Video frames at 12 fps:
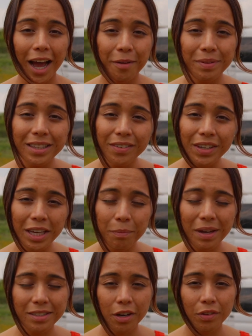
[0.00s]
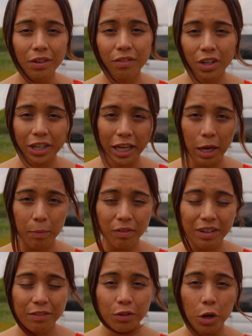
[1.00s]
I've been living in my self-converted camper
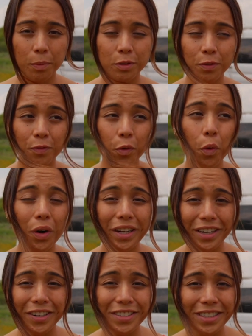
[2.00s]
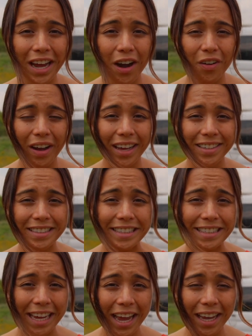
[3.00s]
van for almost four years now, and
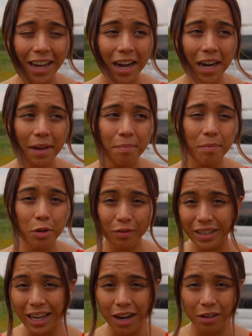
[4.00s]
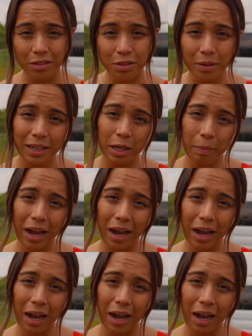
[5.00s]
today I'm moving out, so I need to